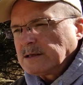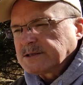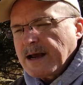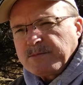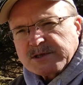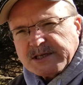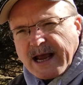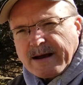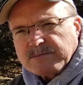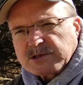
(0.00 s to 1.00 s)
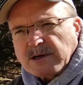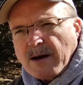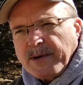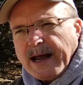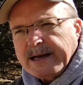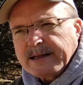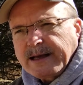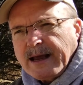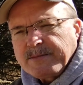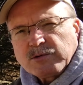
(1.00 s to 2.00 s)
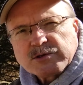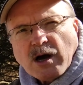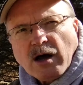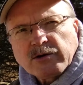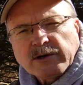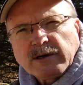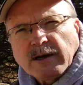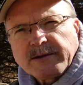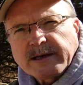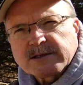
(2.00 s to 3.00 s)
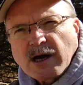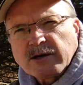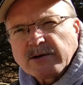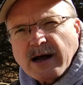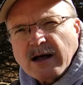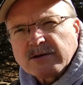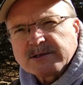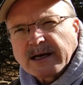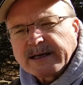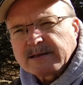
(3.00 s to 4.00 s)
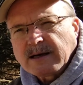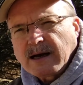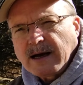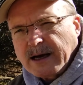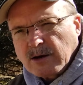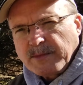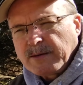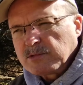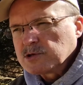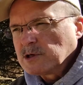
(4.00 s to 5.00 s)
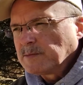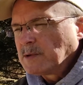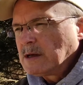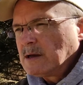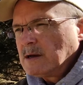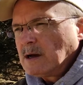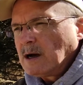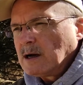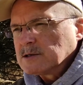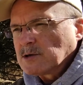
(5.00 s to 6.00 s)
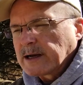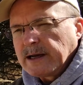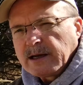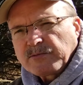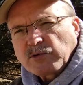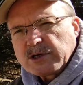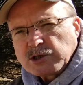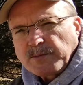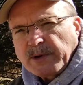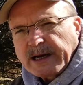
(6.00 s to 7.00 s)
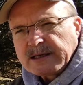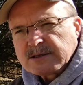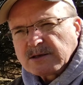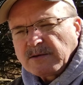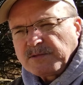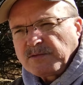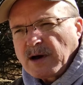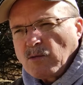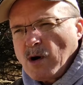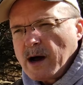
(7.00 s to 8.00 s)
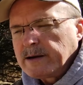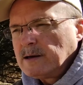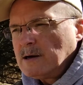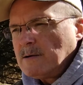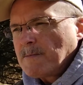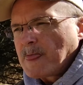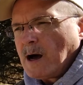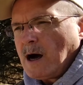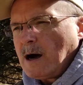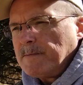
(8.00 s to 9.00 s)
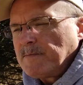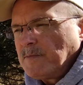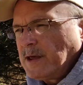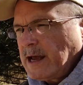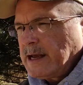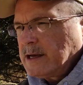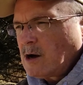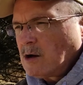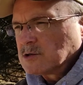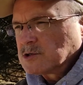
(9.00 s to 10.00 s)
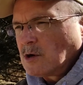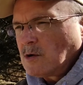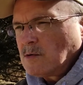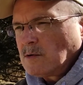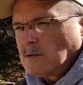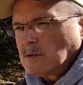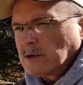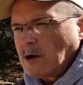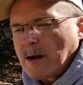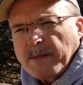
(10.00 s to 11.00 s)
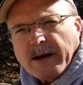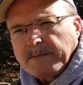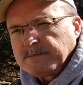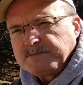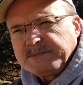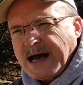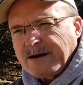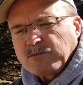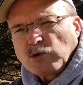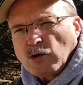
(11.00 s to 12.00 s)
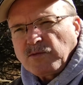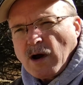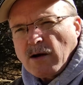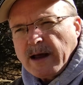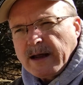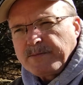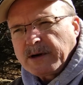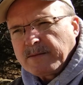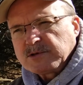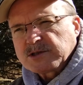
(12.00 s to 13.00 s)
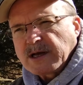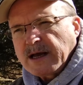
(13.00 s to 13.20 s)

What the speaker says: Same with Sam's. I'm ahead of the game. It was I think it's $100. I get the higher membership, so I can get free shipping on stuff if I want. They also You know, I'm not real far ahead, but I'm just